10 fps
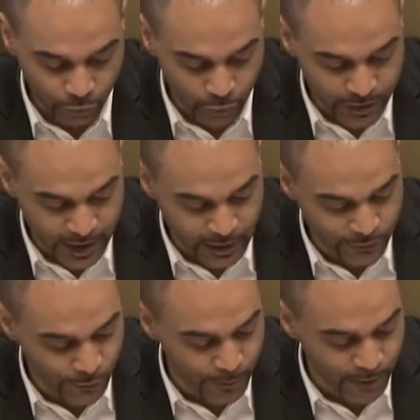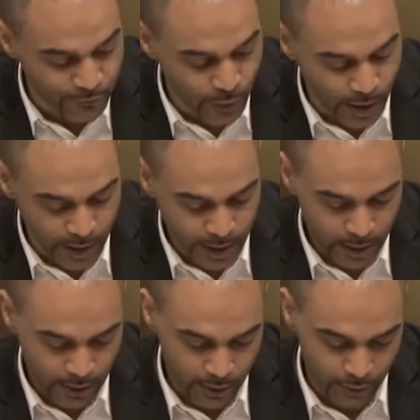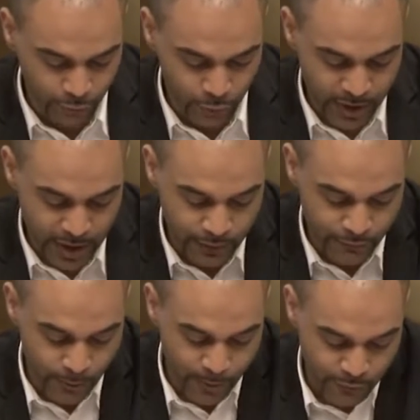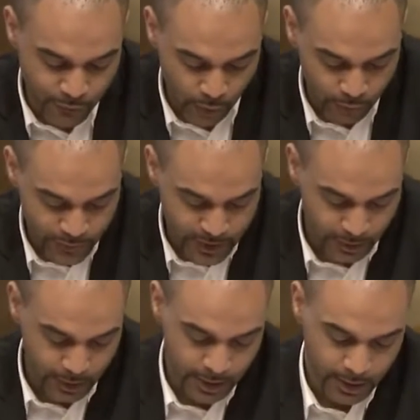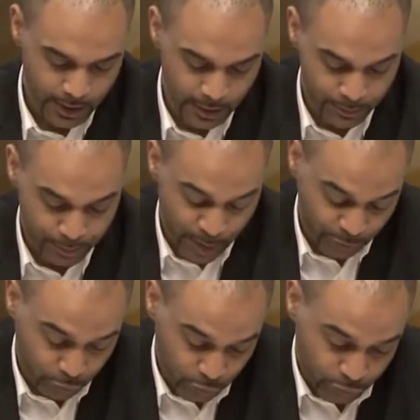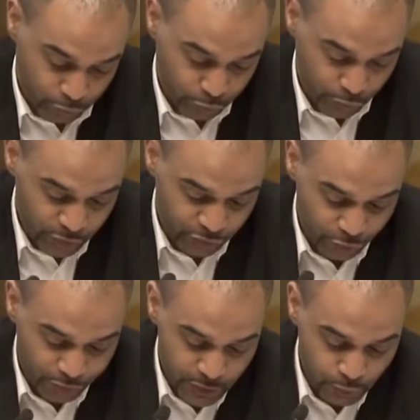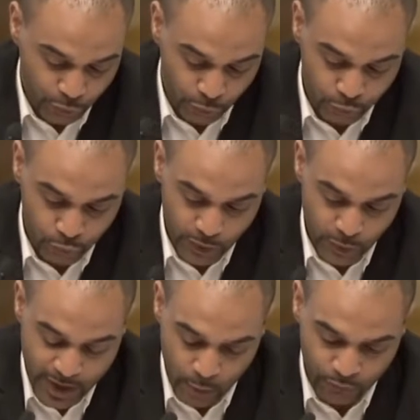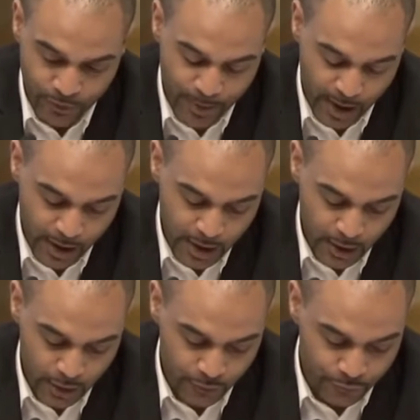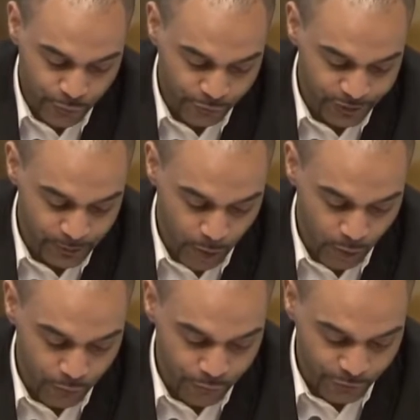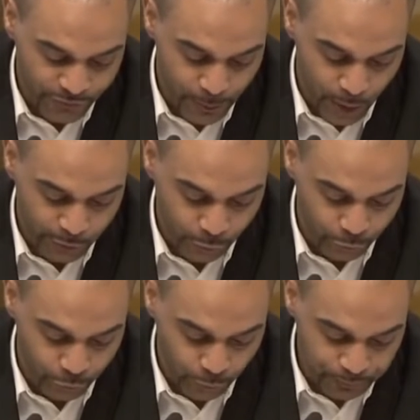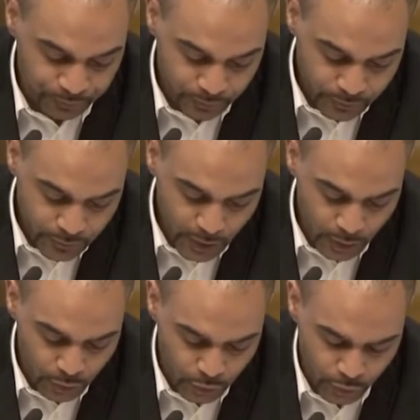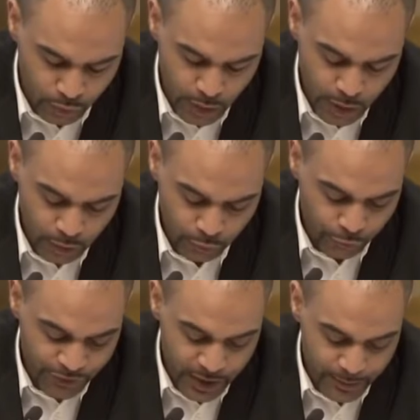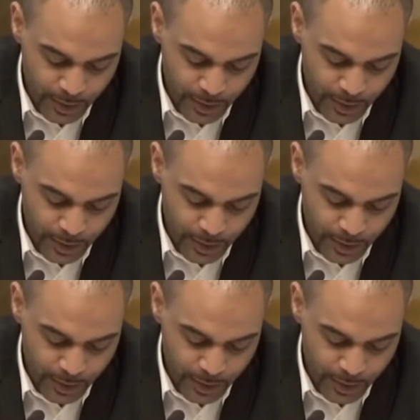the, the man who drew the caricatures, Caran d'Ache, uh, who did not have a very glorious um, uh, role in the Dreyfus affair in France.